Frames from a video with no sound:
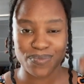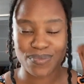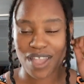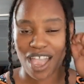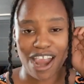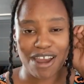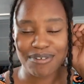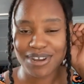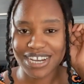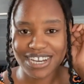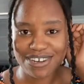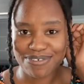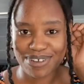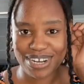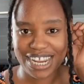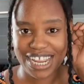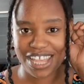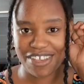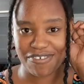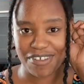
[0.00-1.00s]
I really didn't want
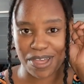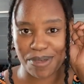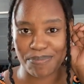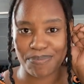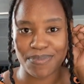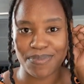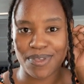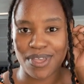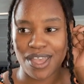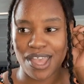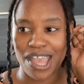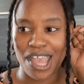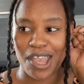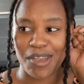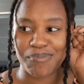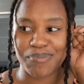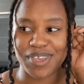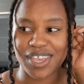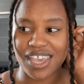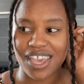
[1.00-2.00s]
to give up,
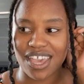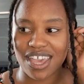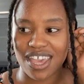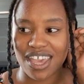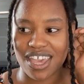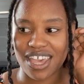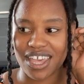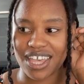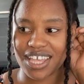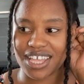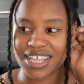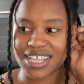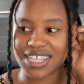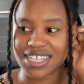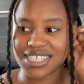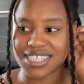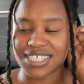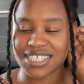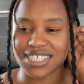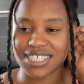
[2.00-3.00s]

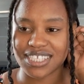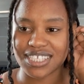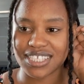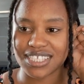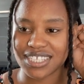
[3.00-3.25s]
because